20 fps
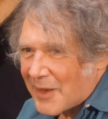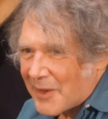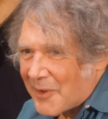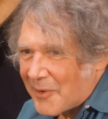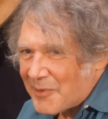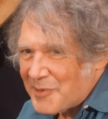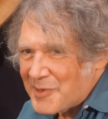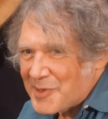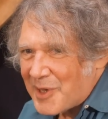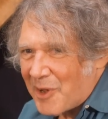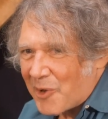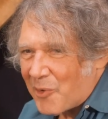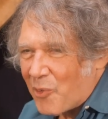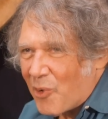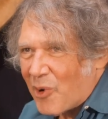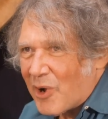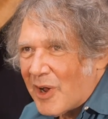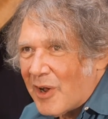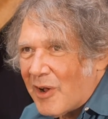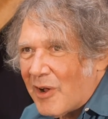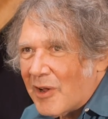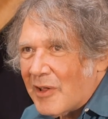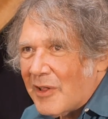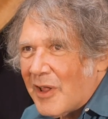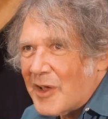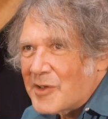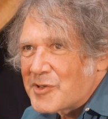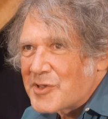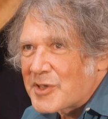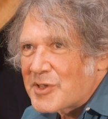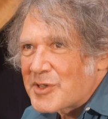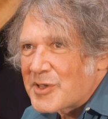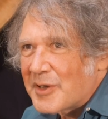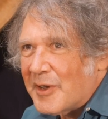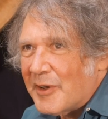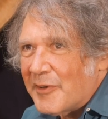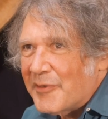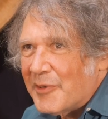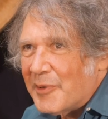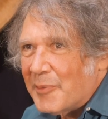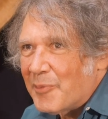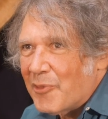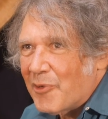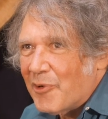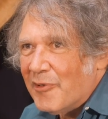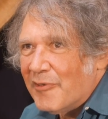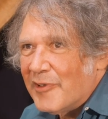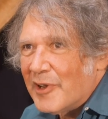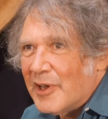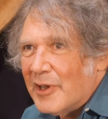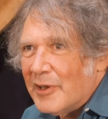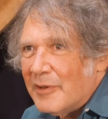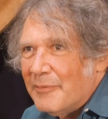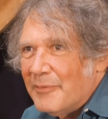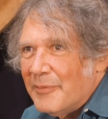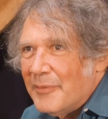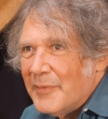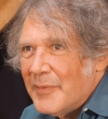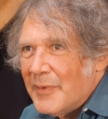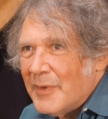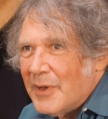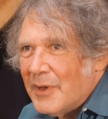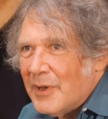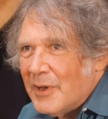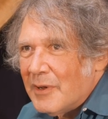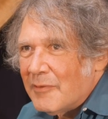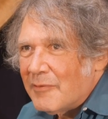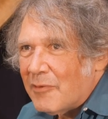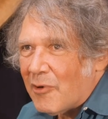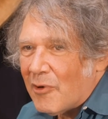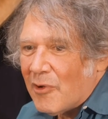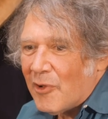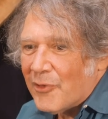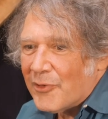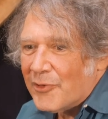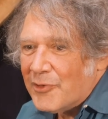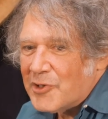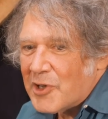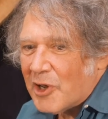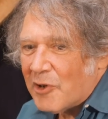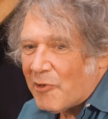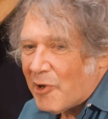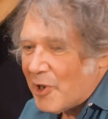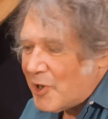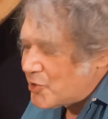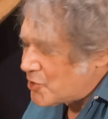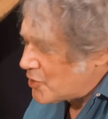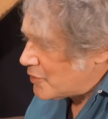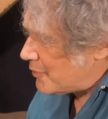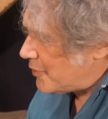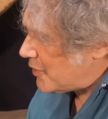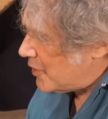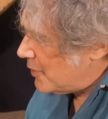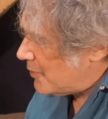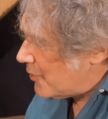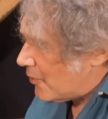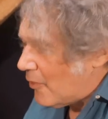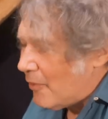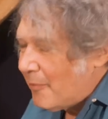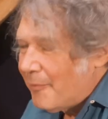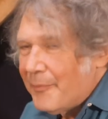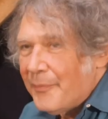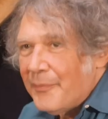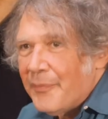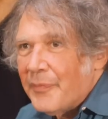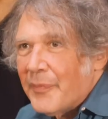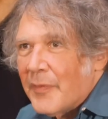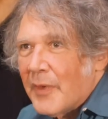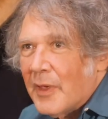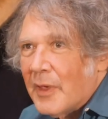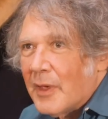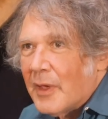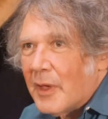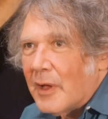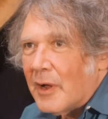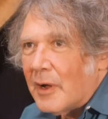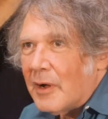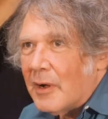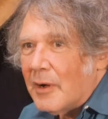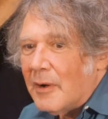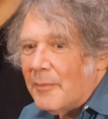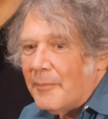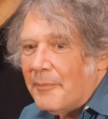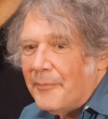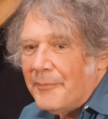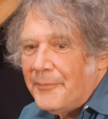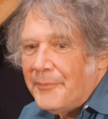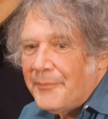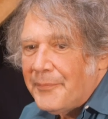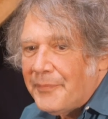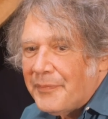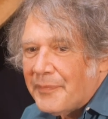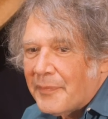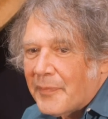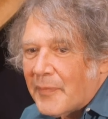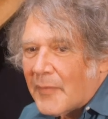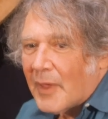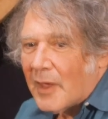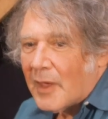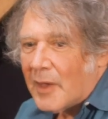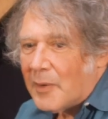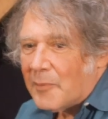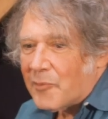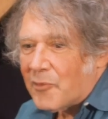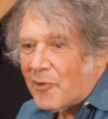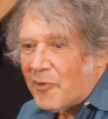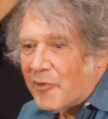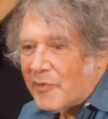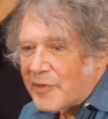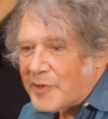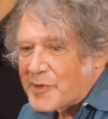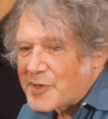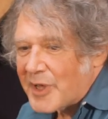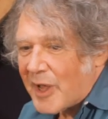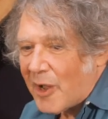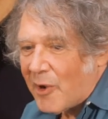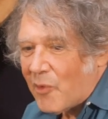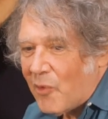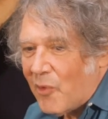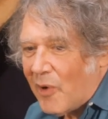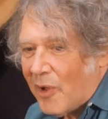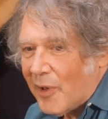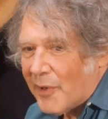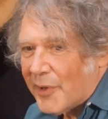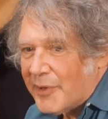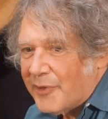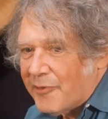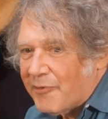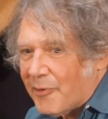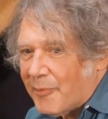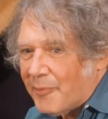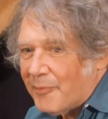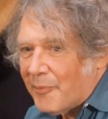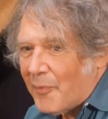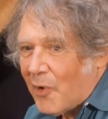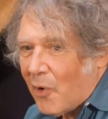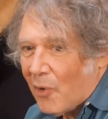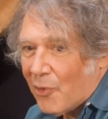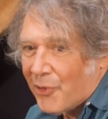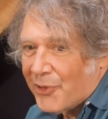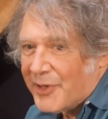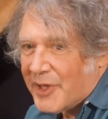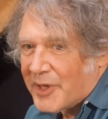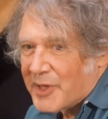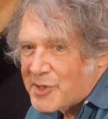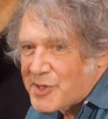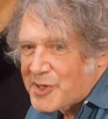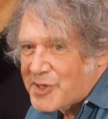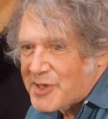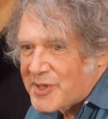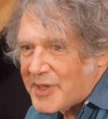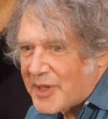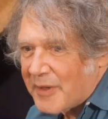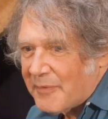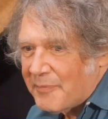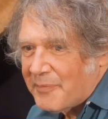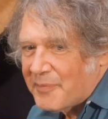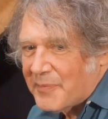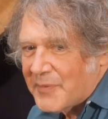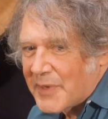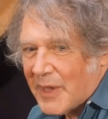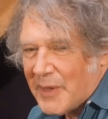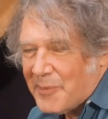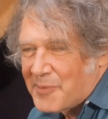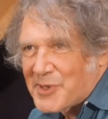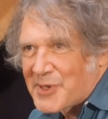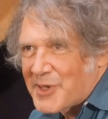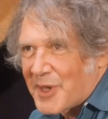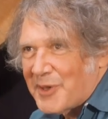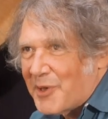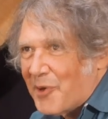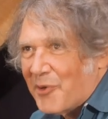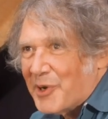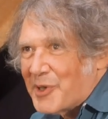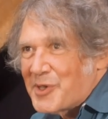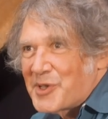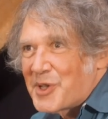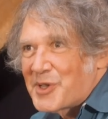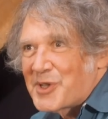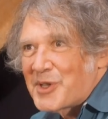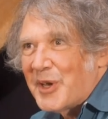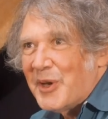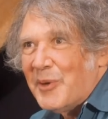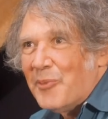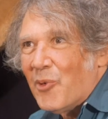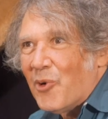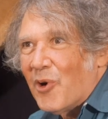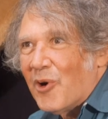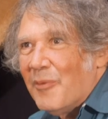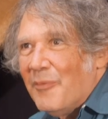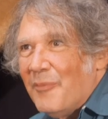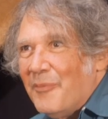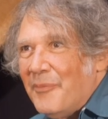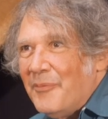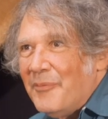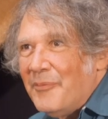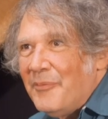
you know, it's kind of working on classic stuff and improving it for a whole new generation of people, um, and improving the sound quality from old discs, tapes that don't exist anymore,